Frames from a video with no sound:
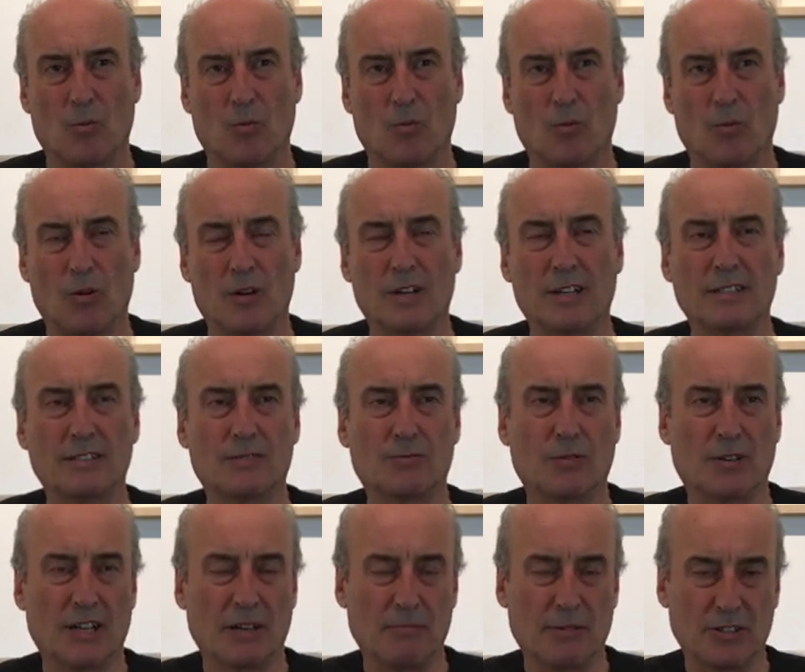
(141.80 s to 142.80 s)
One is
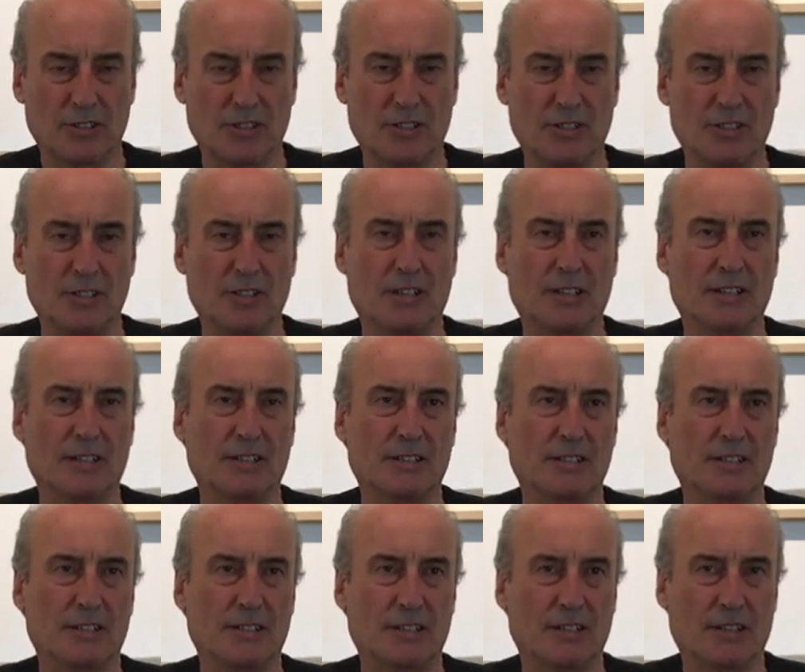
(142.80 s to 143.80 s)
what I mentioned
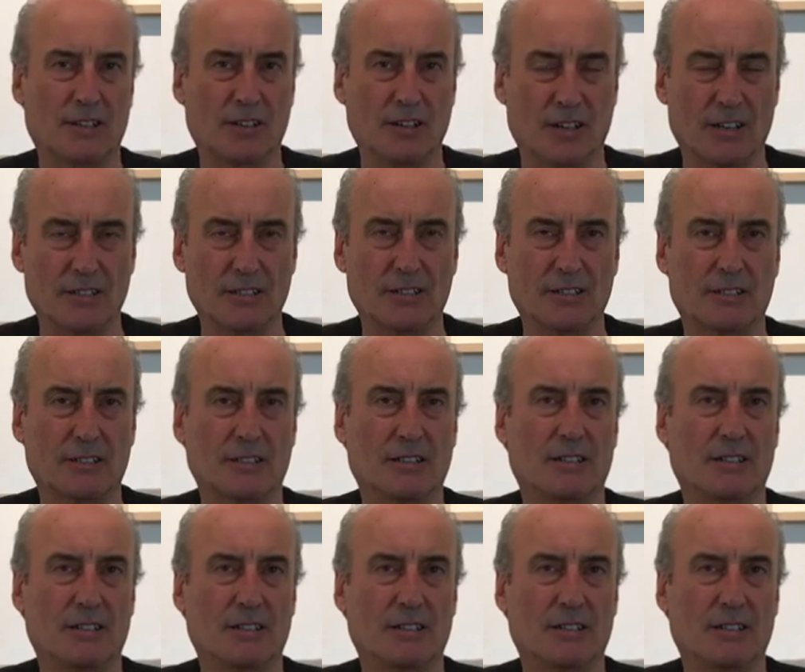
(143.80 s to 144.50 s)
earlier, the colours.